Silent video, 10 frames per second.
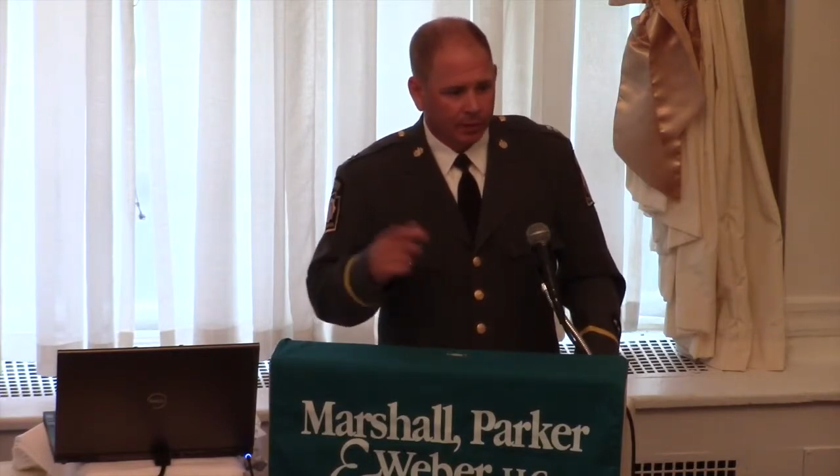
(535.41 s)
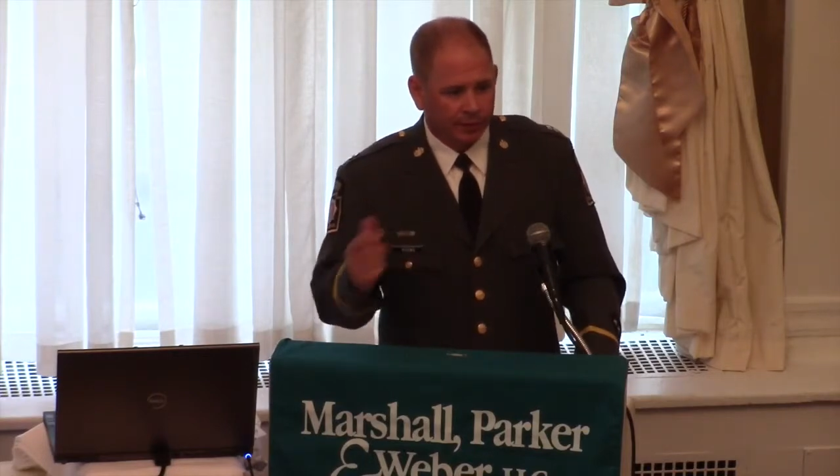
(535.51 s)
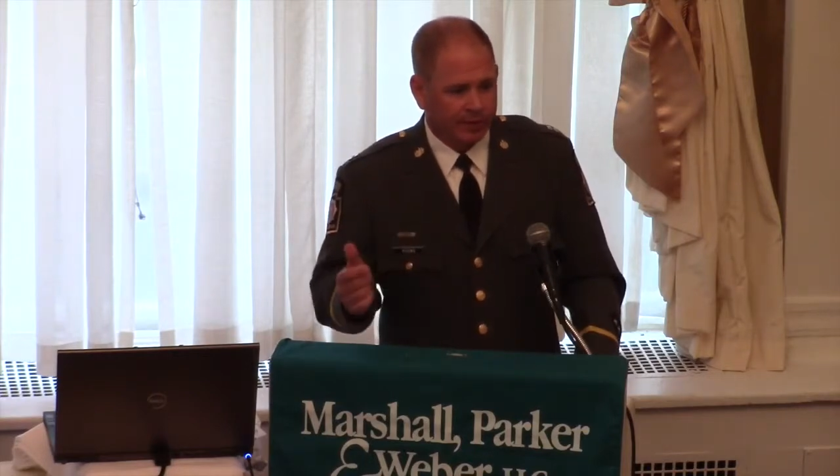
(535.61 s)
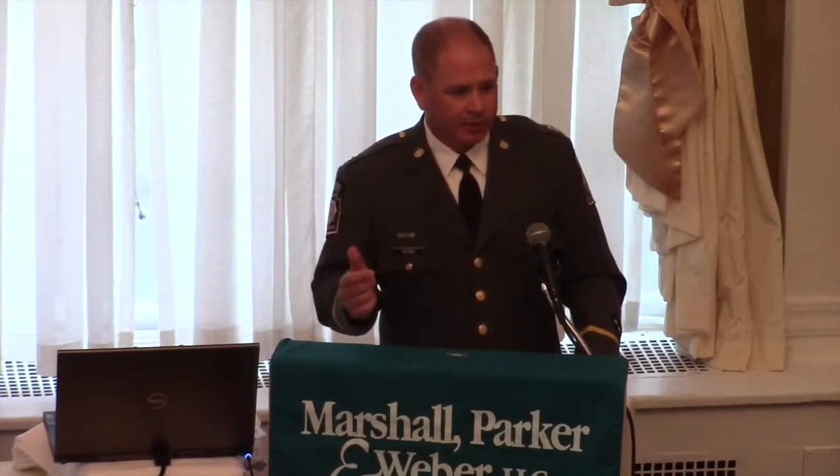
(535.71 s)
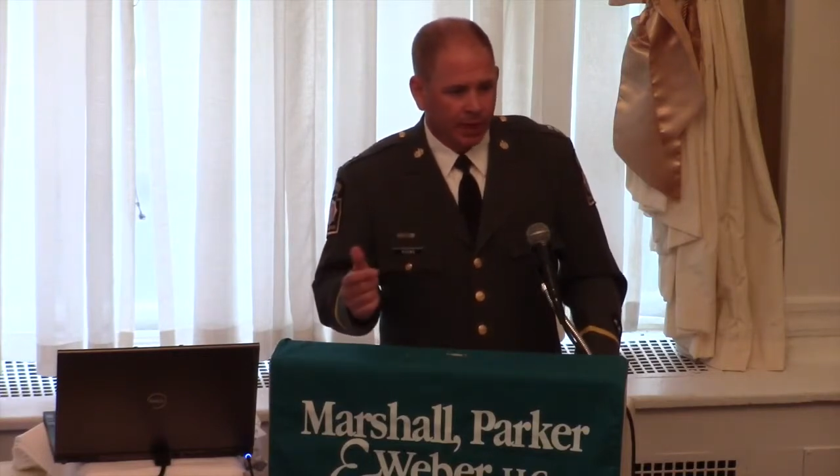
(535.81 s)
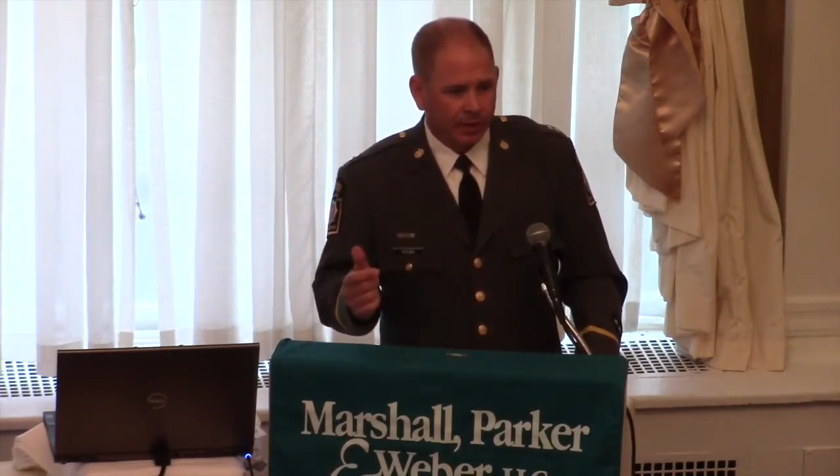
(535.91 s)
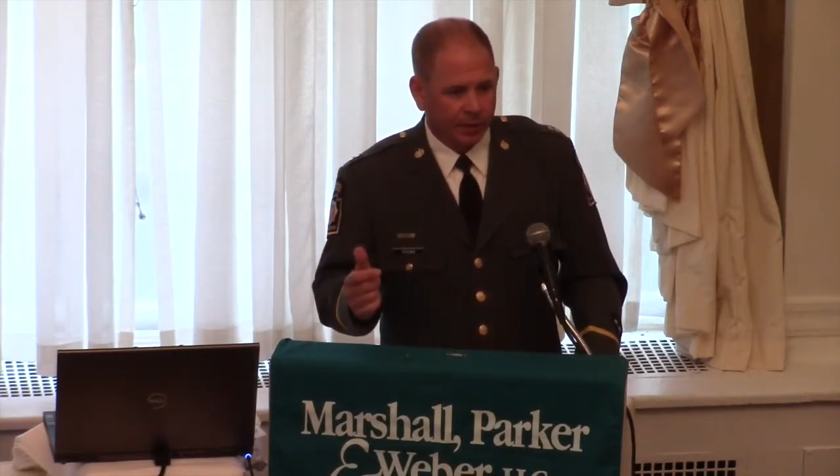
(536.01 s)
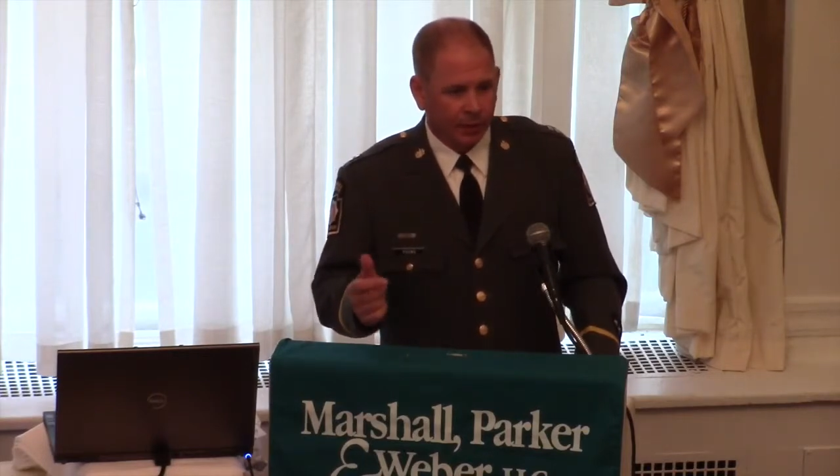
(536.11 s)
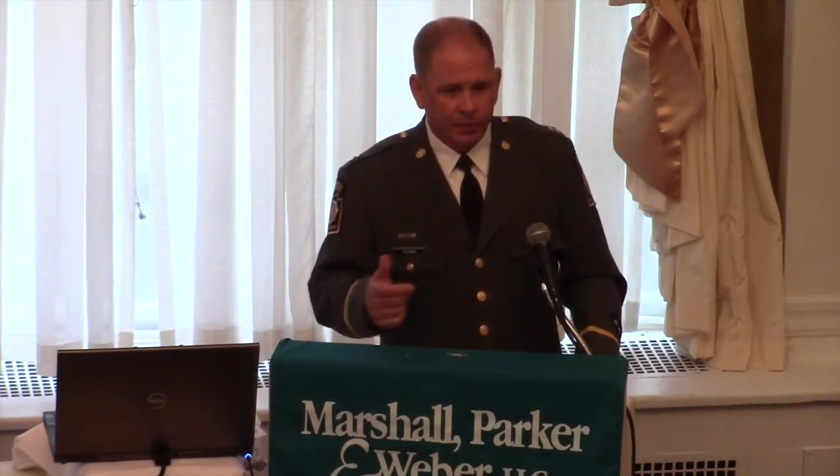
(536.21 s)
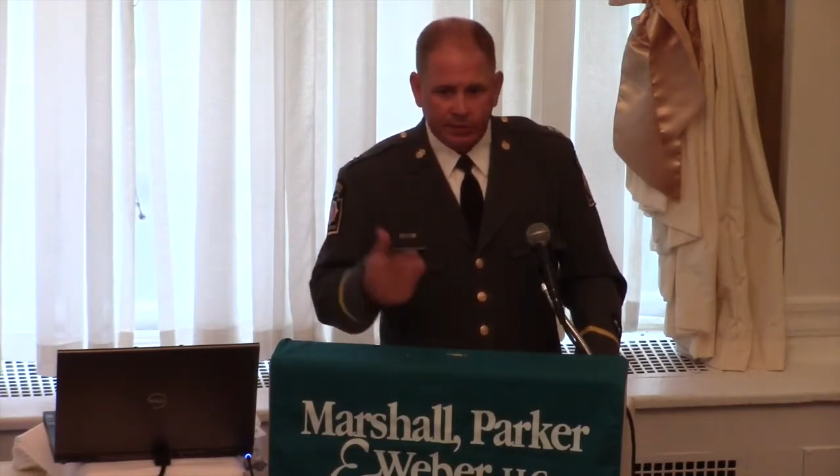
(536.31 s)
If it's not
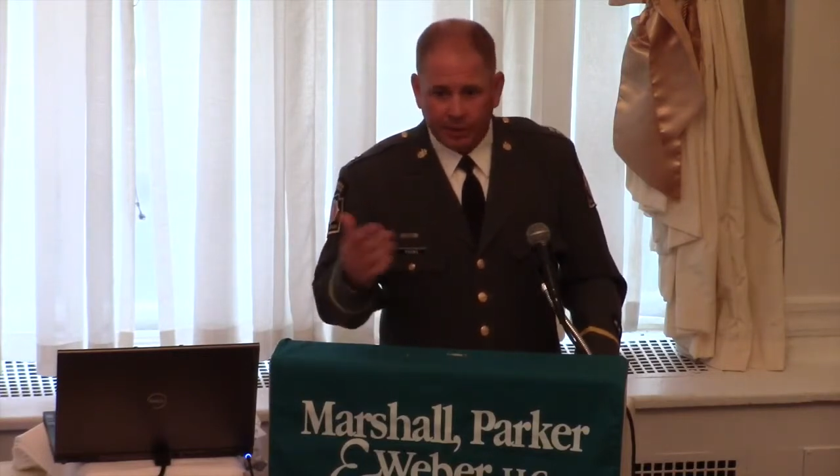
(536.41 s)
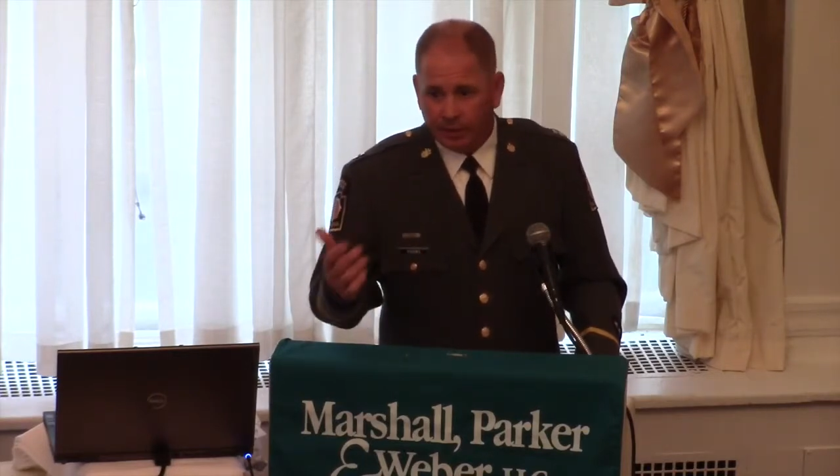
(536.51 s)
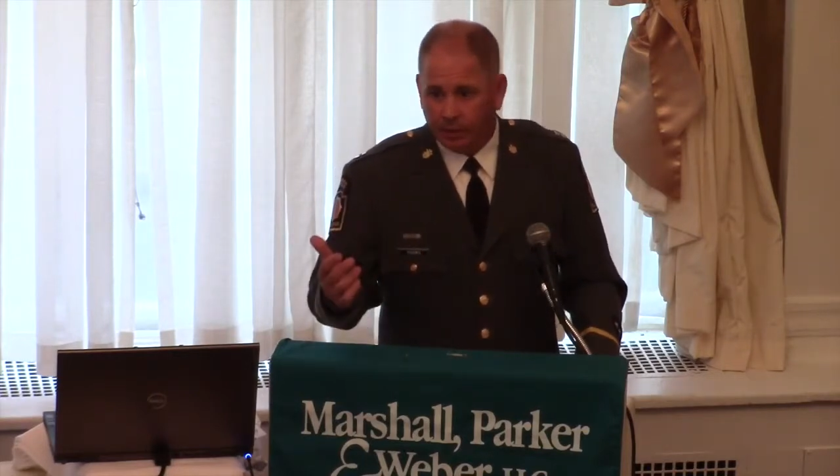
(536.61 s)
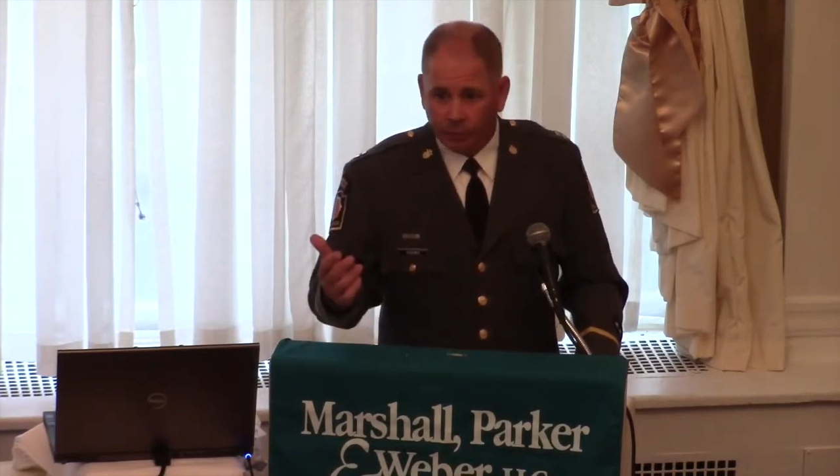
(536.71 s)
noticed, they know